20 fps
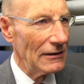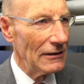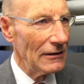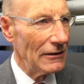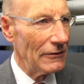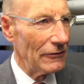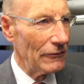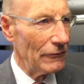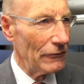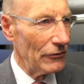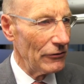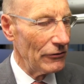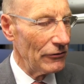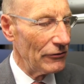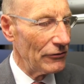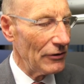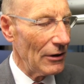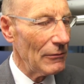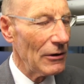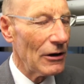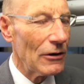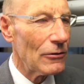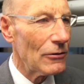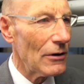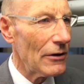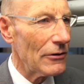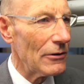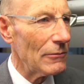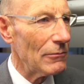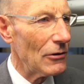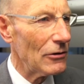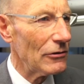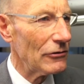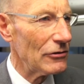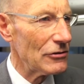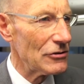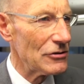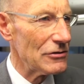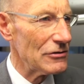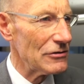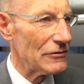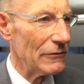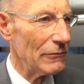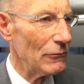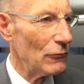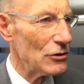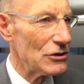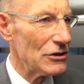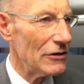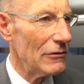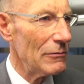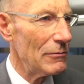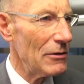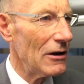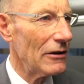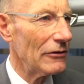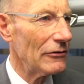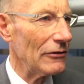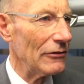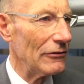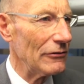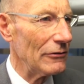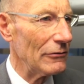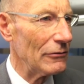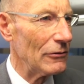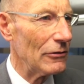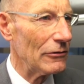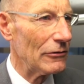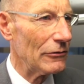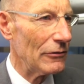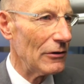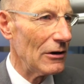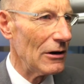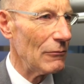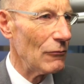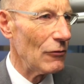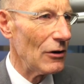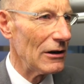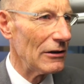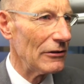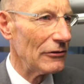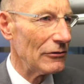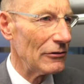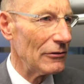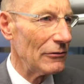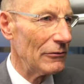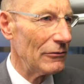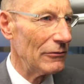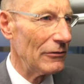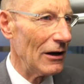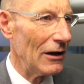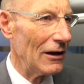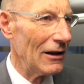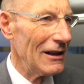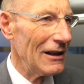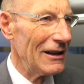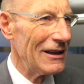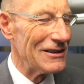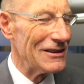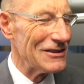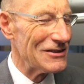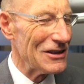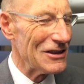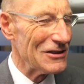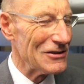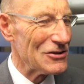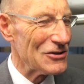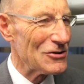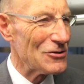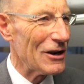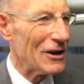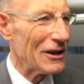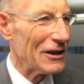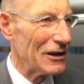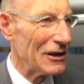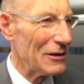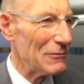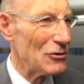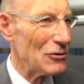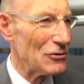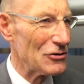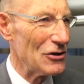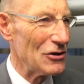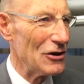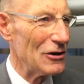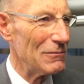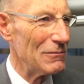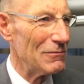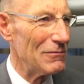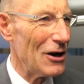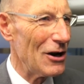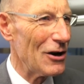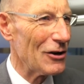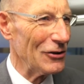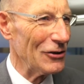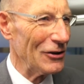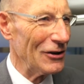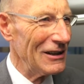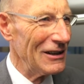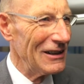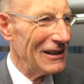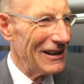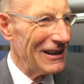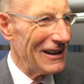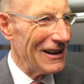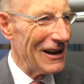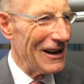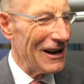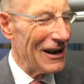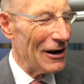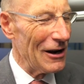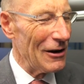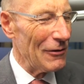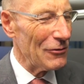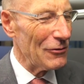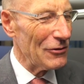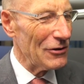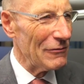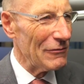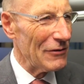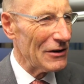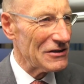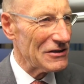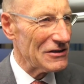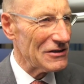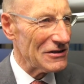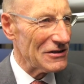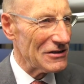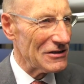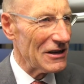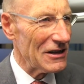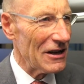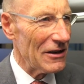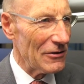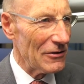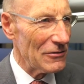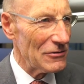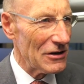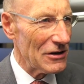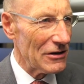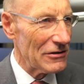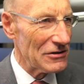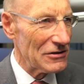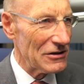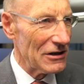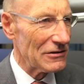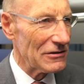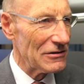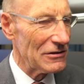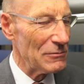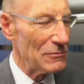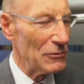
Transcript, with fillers: And somehow or other, politicians from whichever parties have got to find ways of, in a sense, striking a more certain bargain with investors to get those other sectors